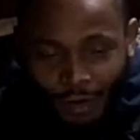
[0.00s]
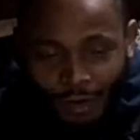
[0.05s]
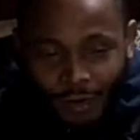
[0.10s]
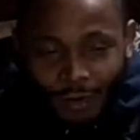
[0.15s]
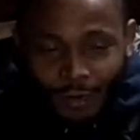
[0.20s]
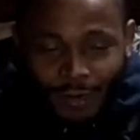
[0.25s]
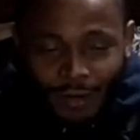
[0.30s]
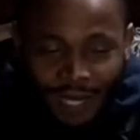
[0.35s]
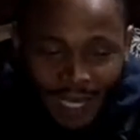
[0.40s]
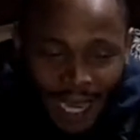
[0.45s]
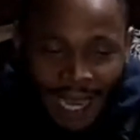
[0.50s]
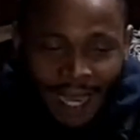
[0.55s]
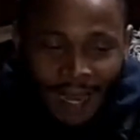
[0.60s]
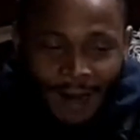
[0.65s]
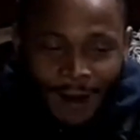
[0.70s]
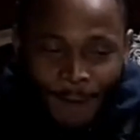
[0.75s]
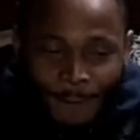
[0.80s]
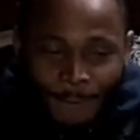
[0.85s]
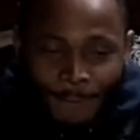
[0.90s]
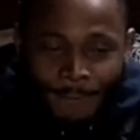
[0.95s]
Okay?
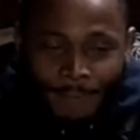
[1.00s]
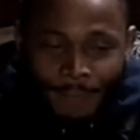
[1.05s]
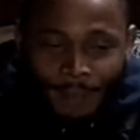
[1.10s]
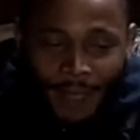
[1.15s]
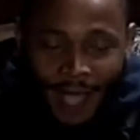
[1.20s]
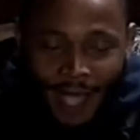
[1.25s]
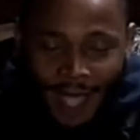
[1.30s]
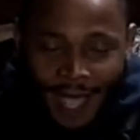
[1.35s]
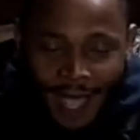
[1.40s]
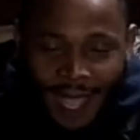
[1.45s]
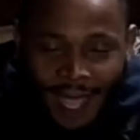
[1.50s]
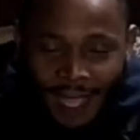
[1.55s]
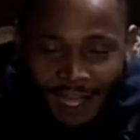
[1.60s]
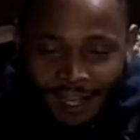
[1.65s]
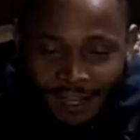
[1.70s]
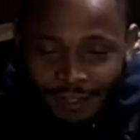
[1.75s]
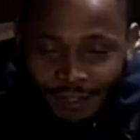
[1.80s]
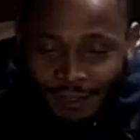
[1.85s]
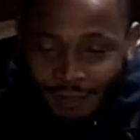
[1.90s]
All right?